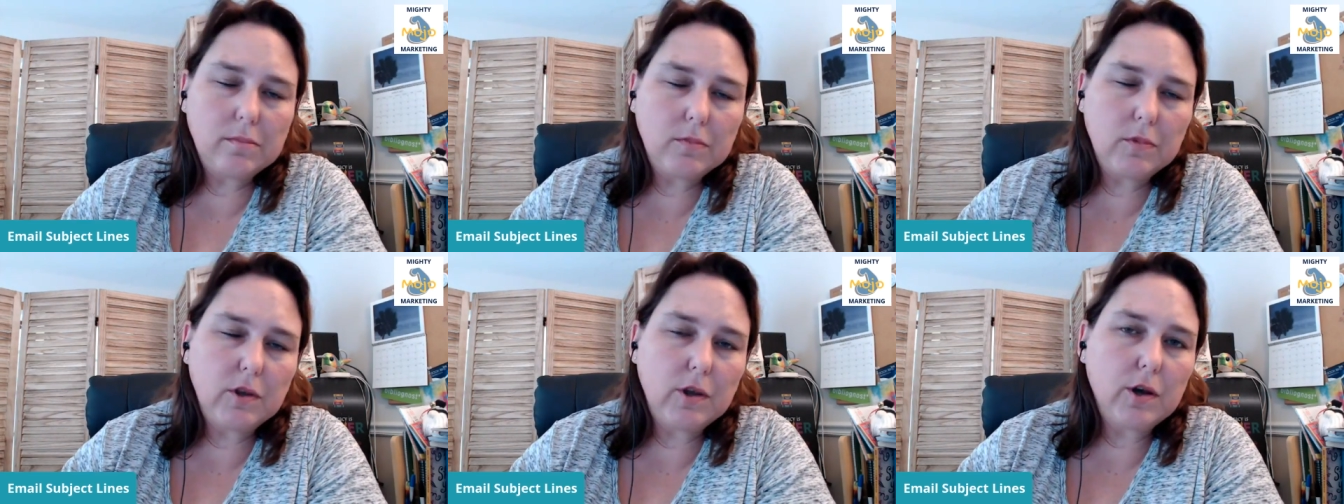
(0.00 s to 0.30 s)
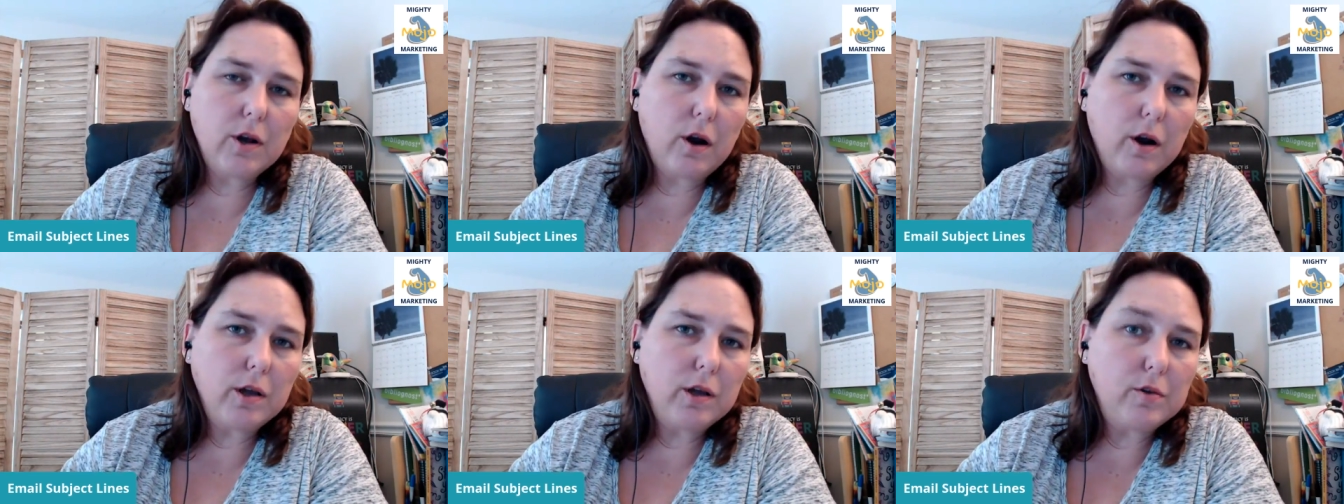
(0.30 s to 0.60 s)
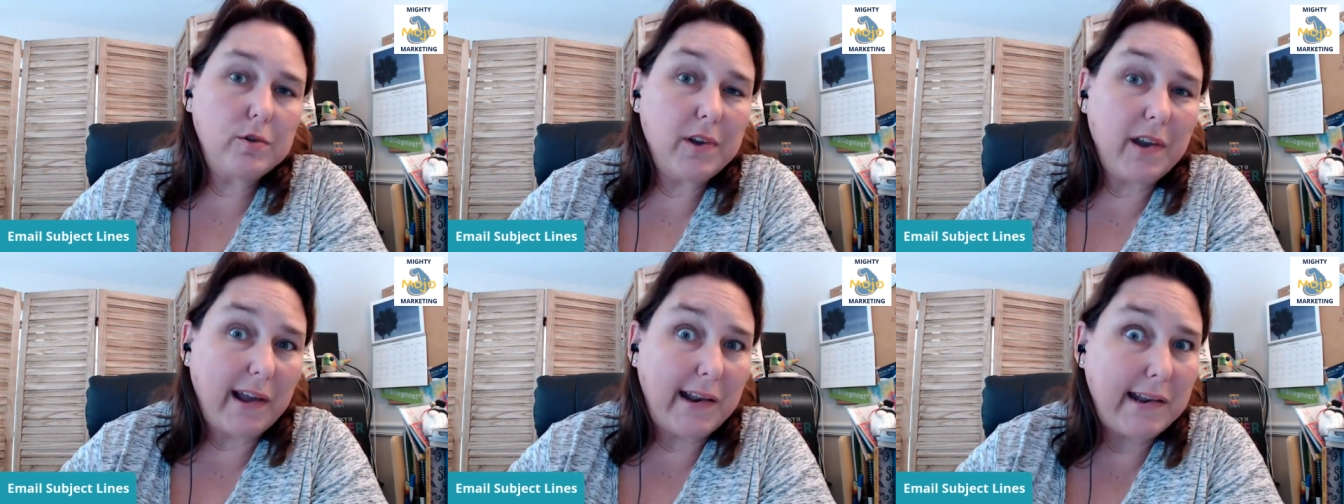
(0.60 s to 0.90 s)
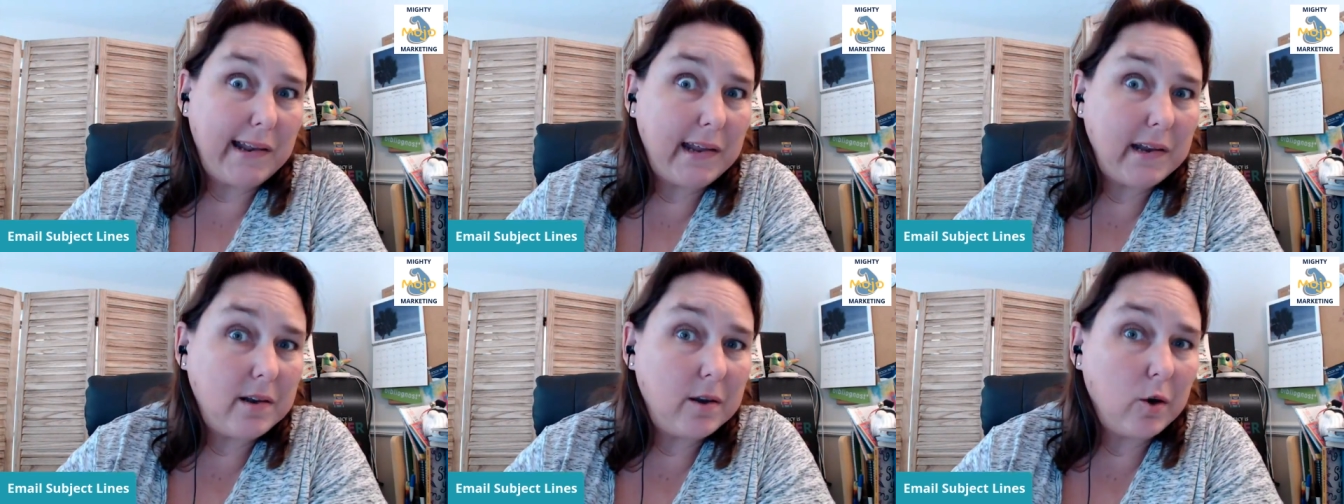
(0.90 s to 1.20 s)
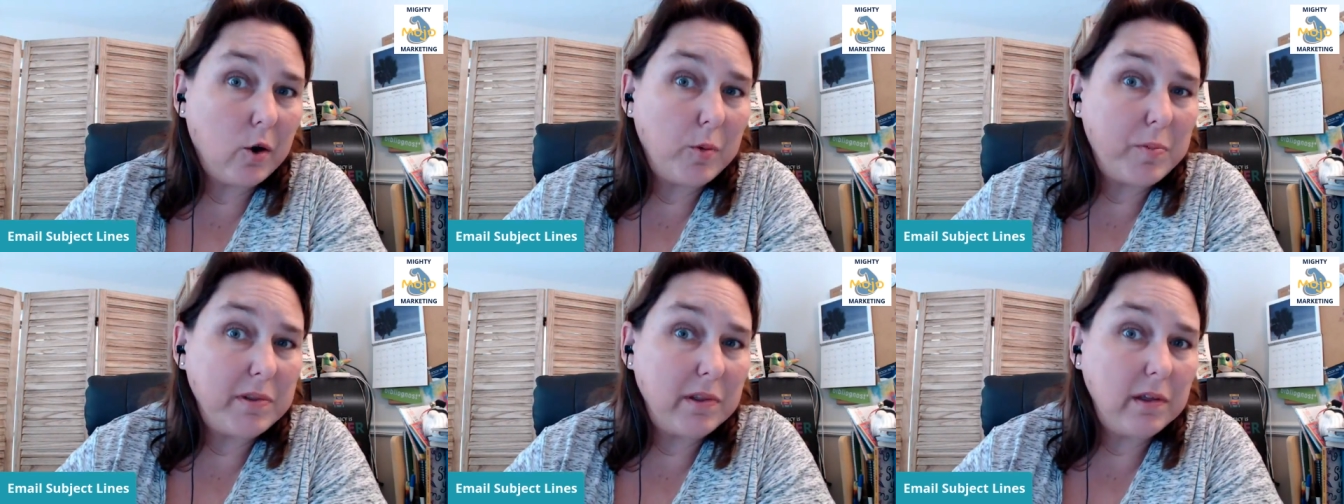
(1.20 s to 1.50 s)
you could argue, did I need
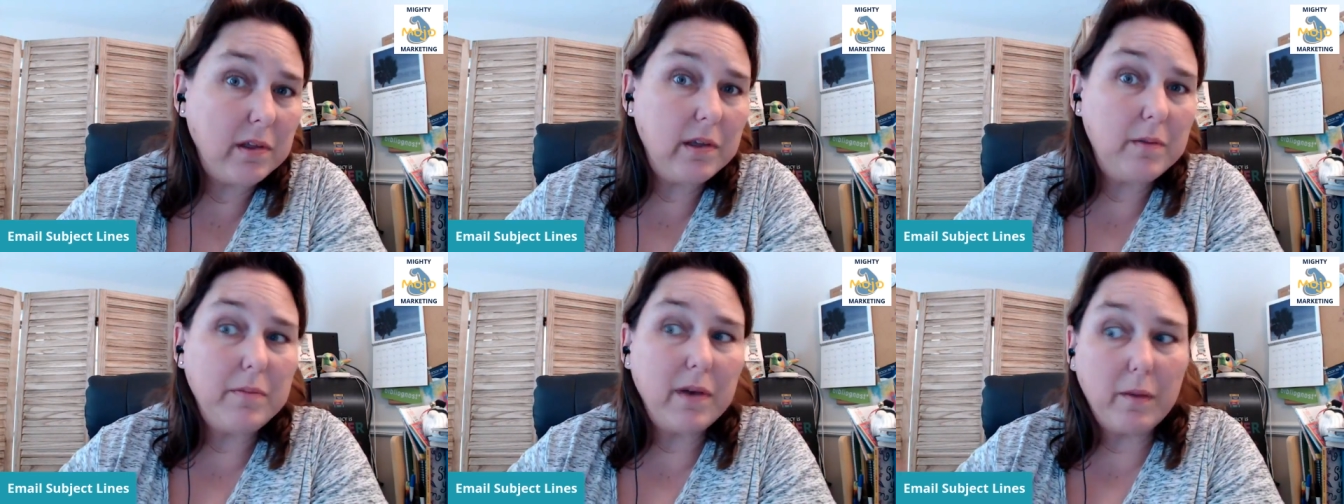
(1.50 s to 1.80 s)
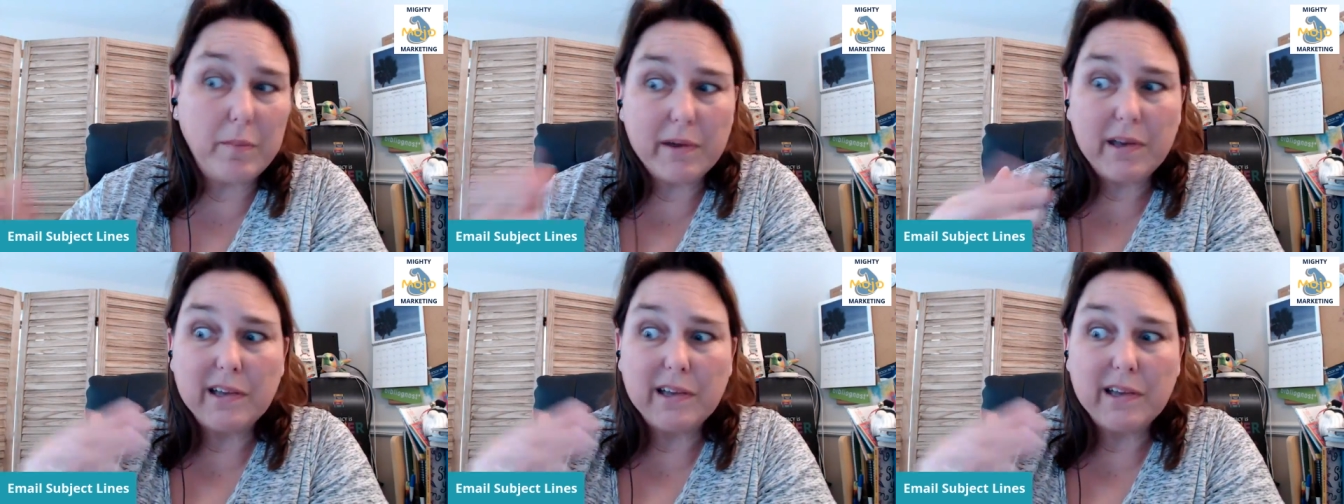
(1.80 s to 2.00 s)
to open the email?